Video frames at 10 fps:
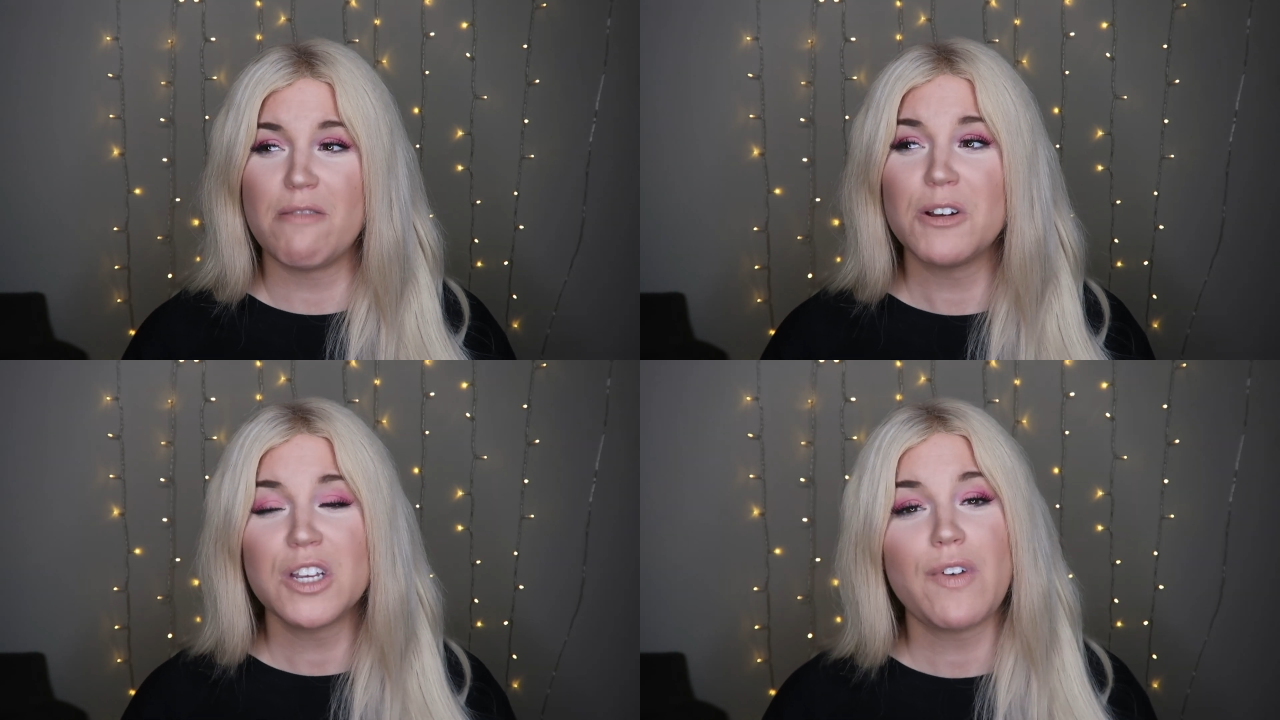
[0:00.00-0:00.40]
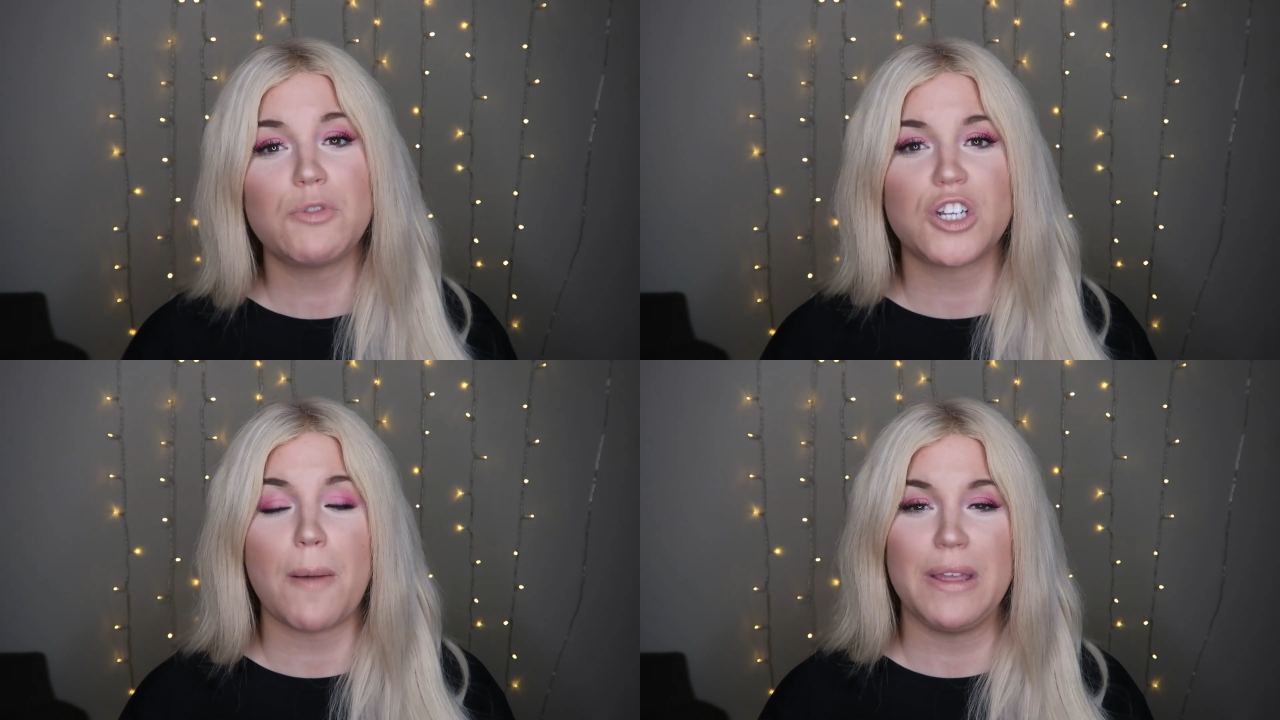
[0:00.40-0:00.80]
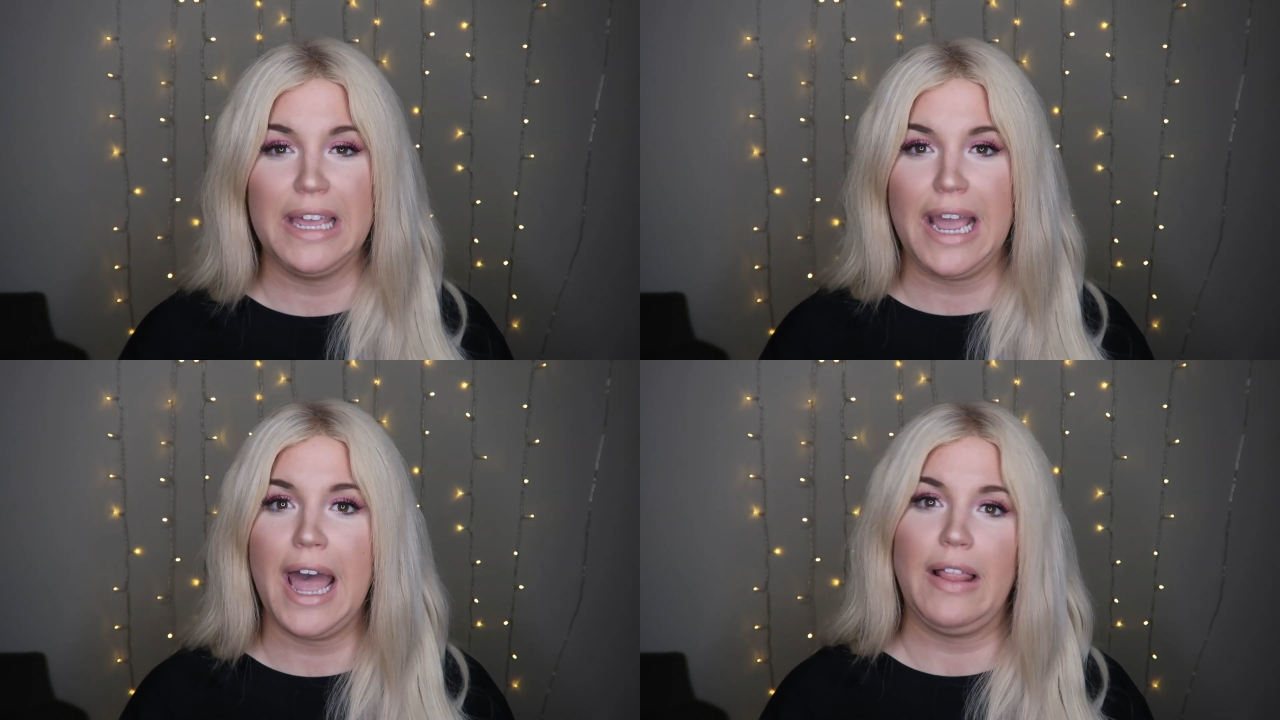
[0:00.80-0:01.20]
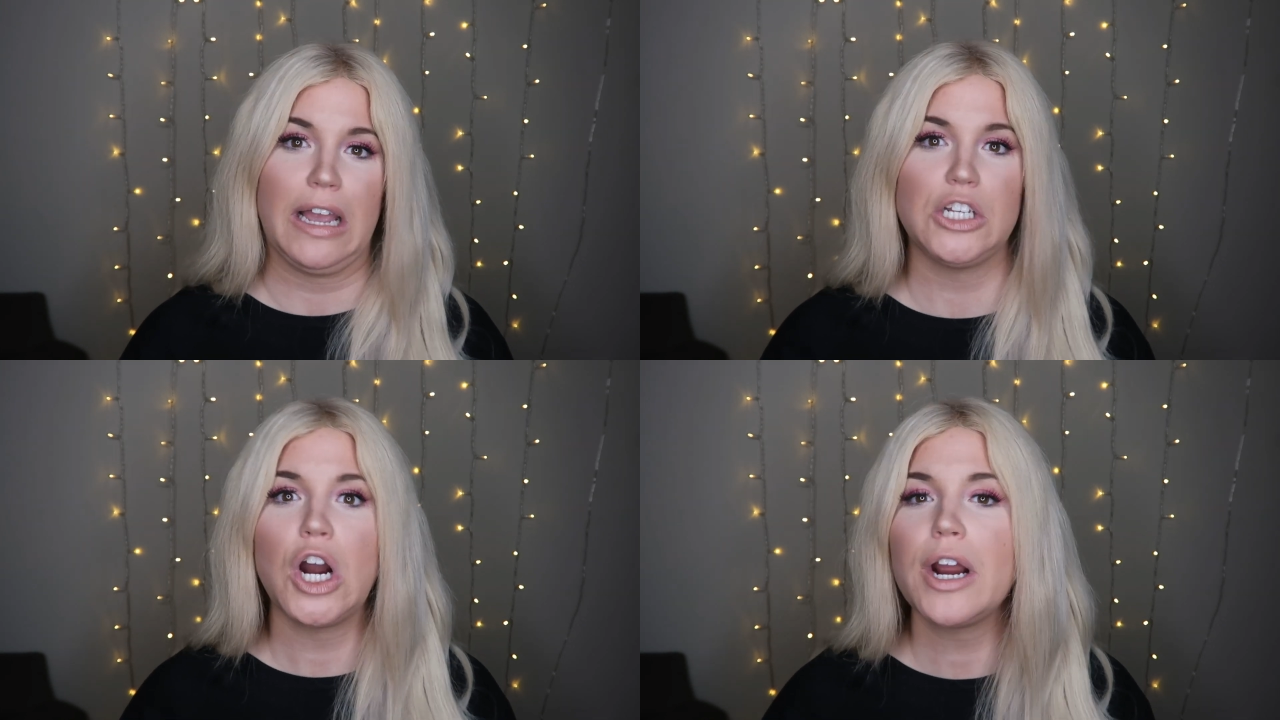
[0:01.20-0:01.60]
especially if I'm shopping like at
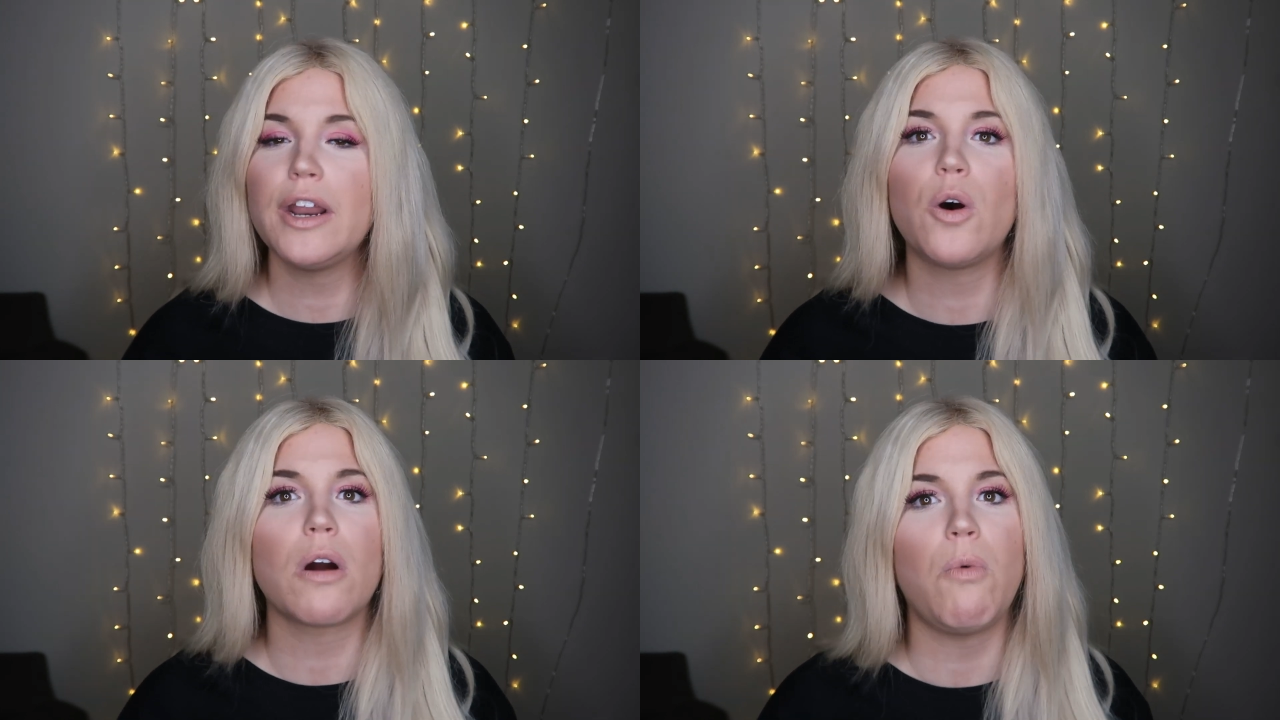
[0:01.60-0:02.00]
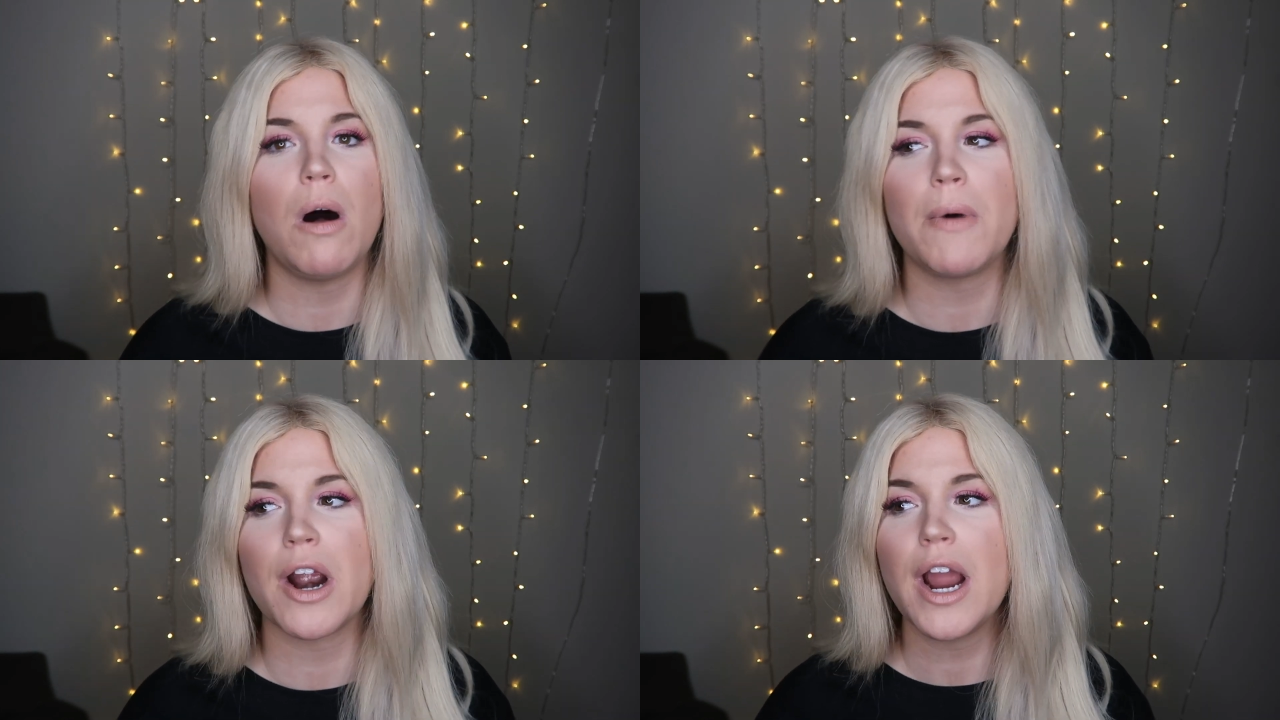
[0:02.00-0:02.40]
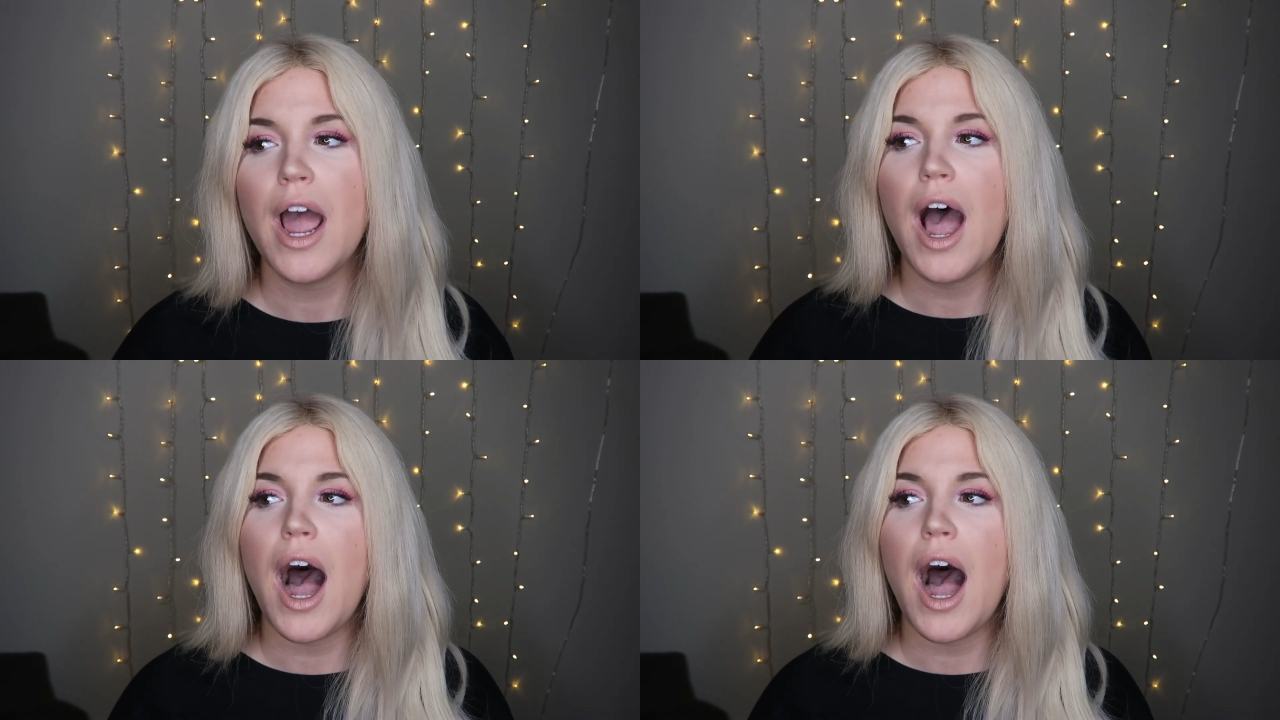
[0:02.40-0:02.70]
like a Target or a Walmart,